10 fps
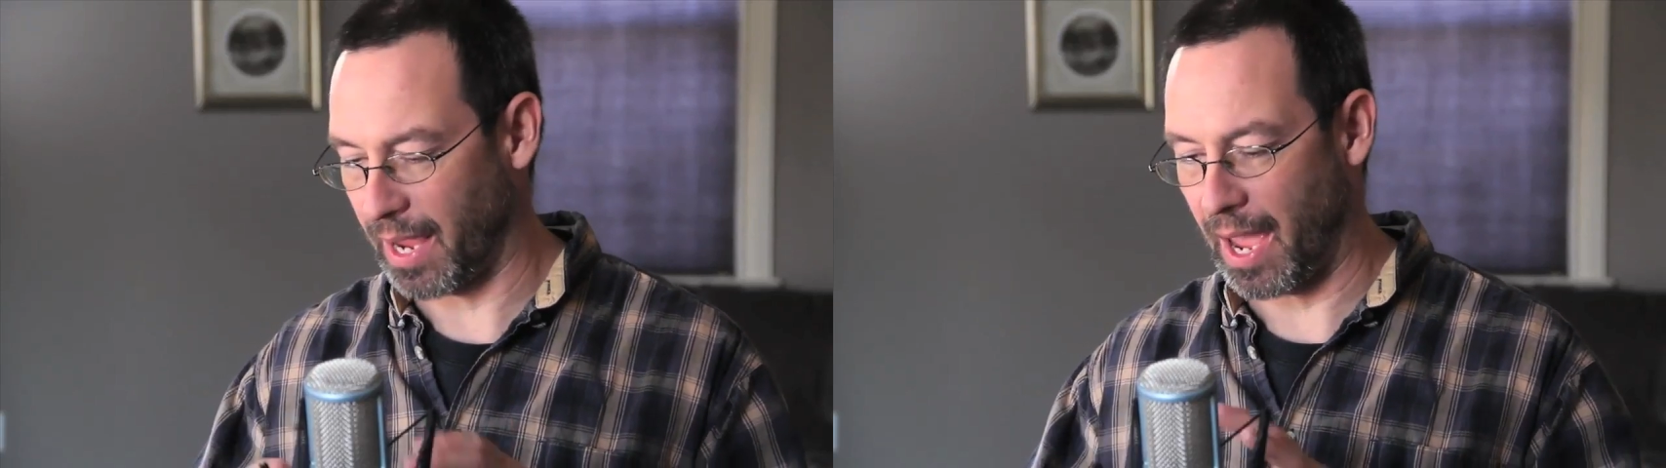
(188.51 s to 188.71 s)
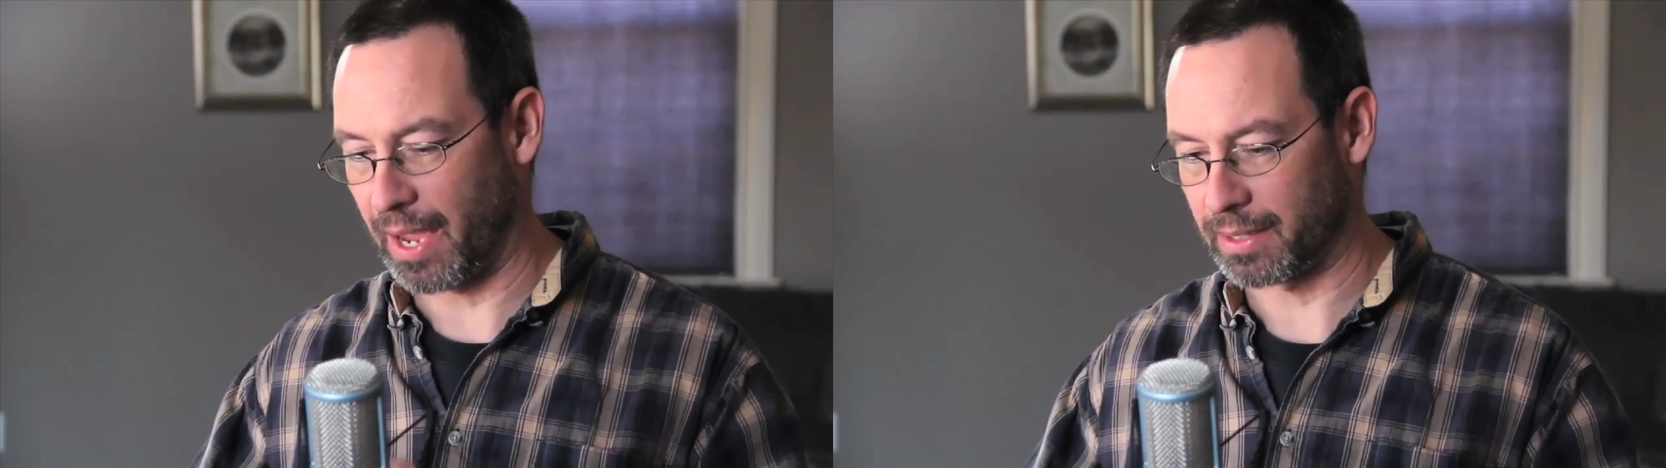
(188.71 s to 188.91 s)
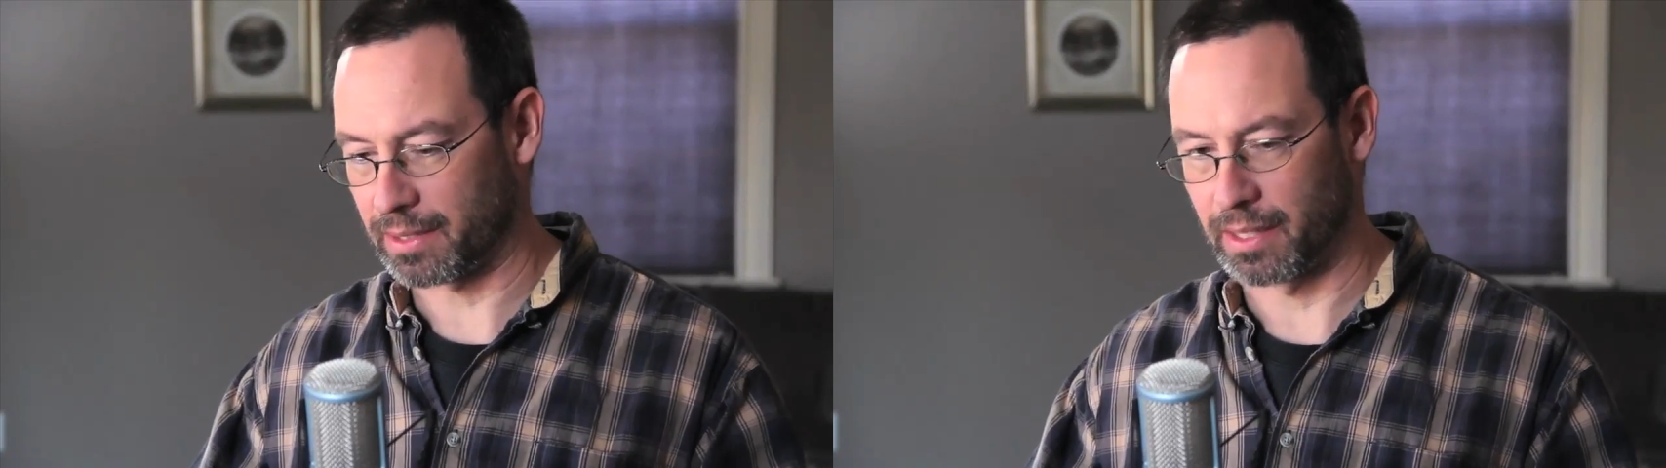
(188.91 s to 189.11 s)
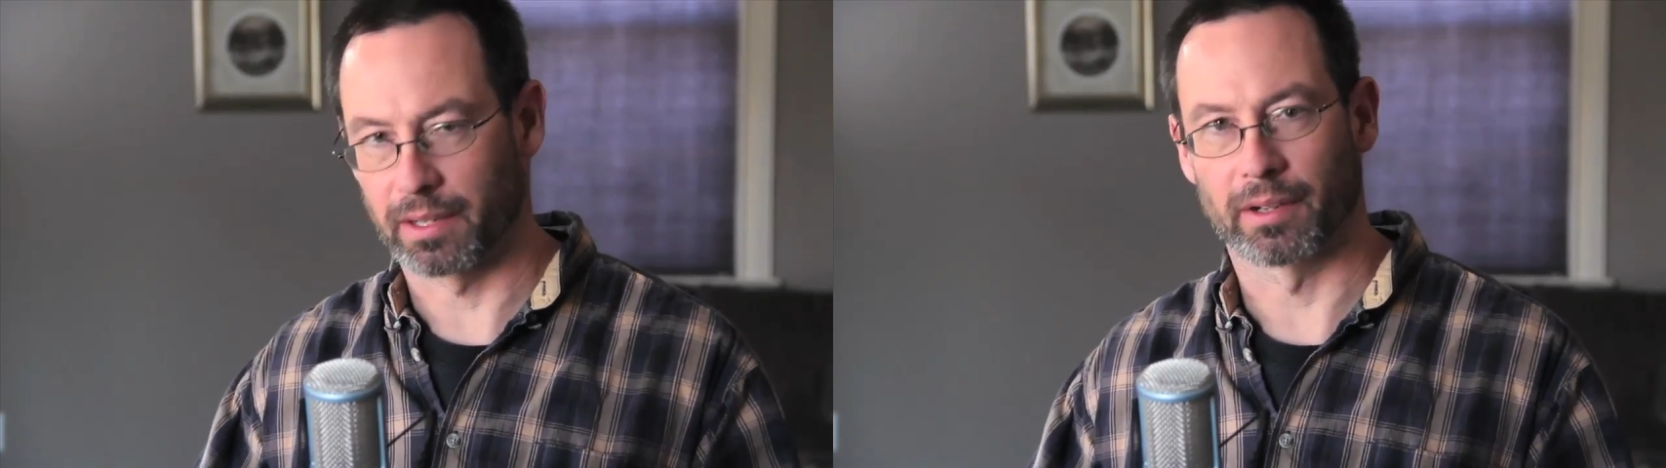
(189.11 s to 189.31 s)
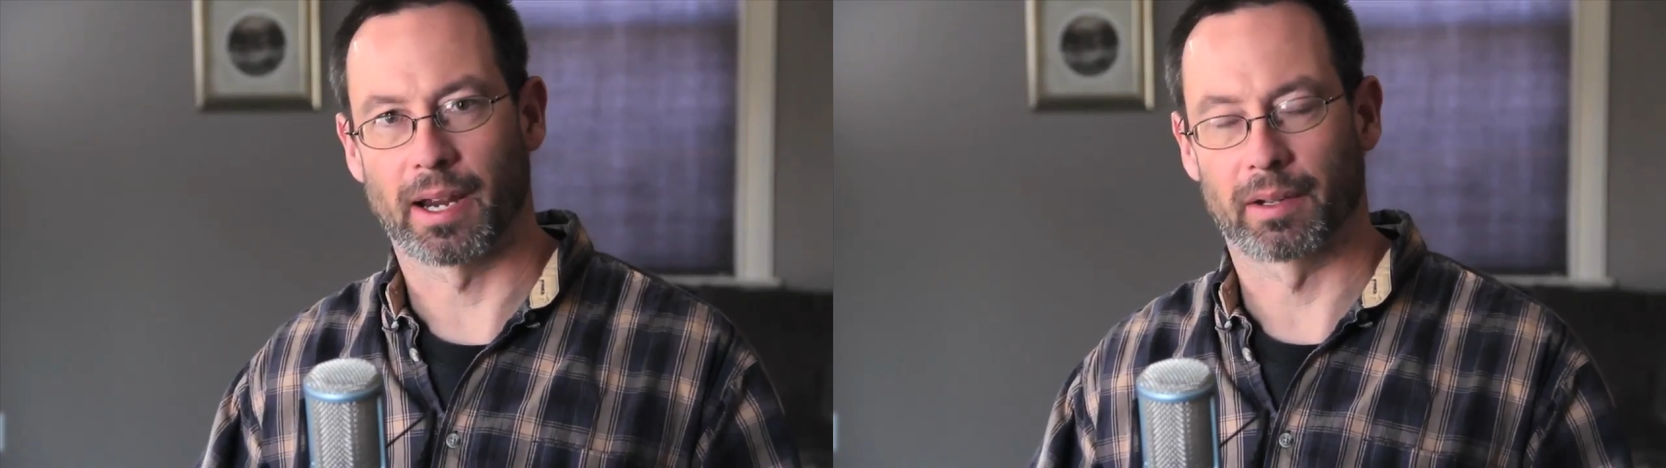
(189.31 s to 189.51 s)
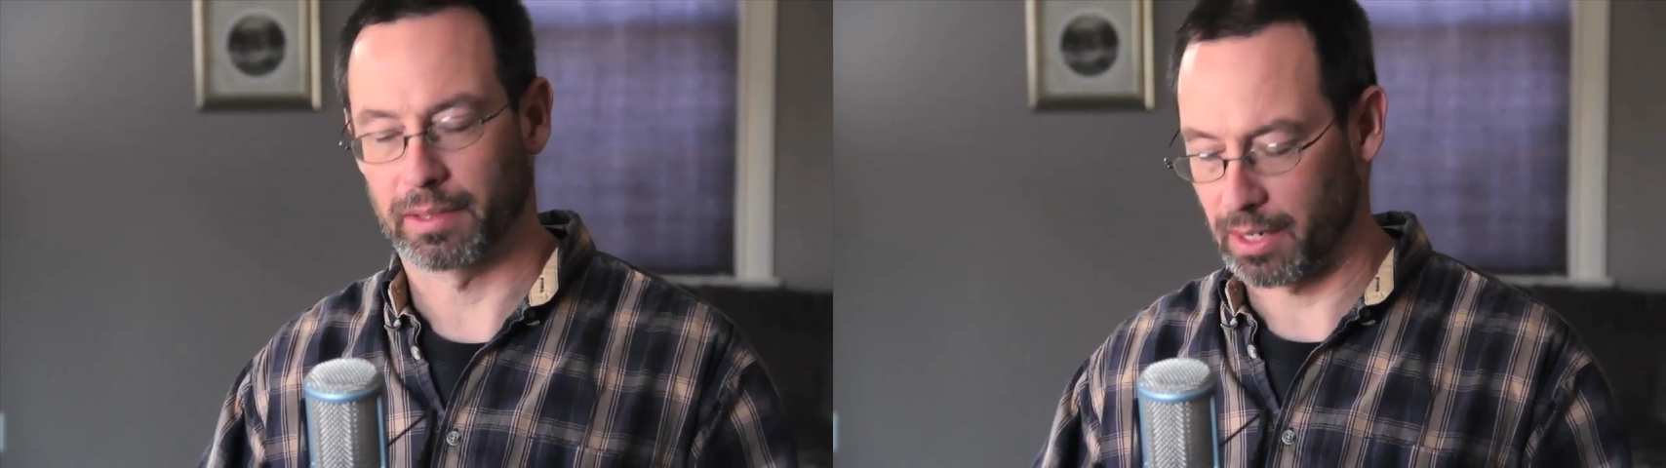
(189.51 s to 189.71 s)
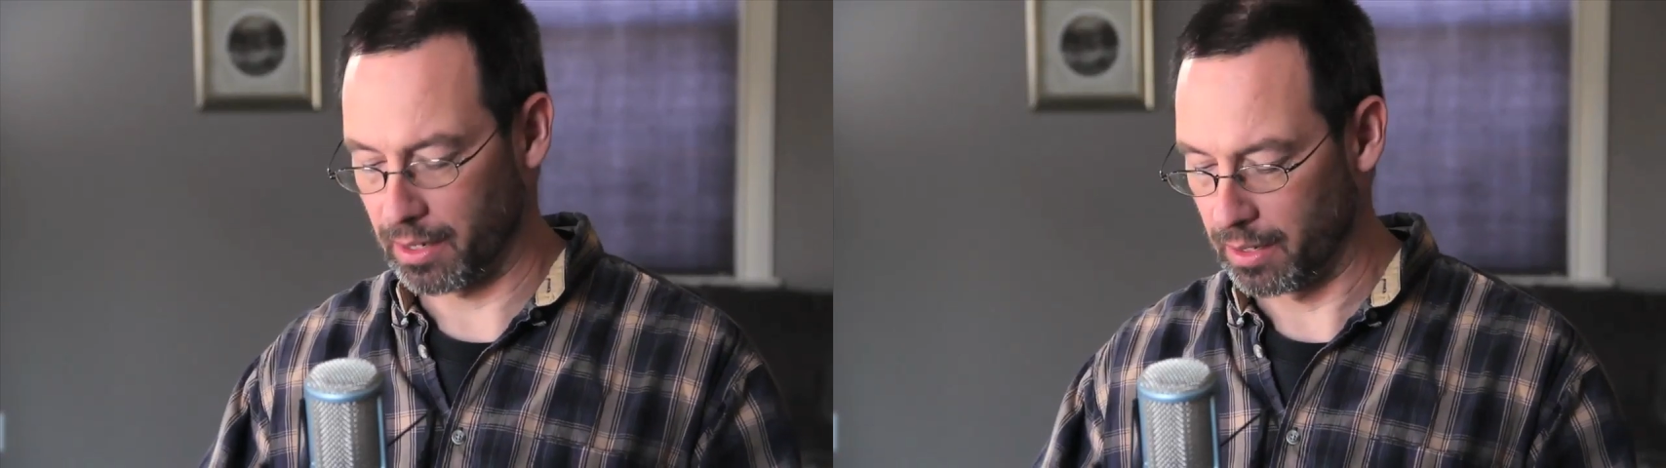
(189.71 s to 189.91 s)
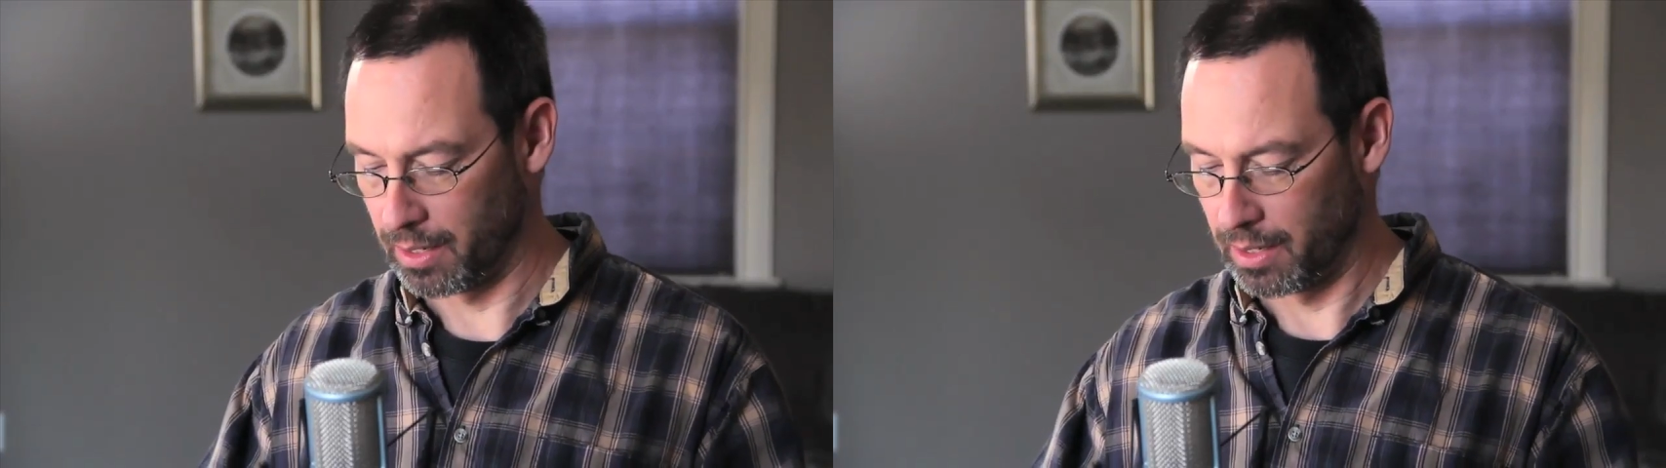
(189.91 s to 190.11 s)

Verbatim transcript: hacks that are out there.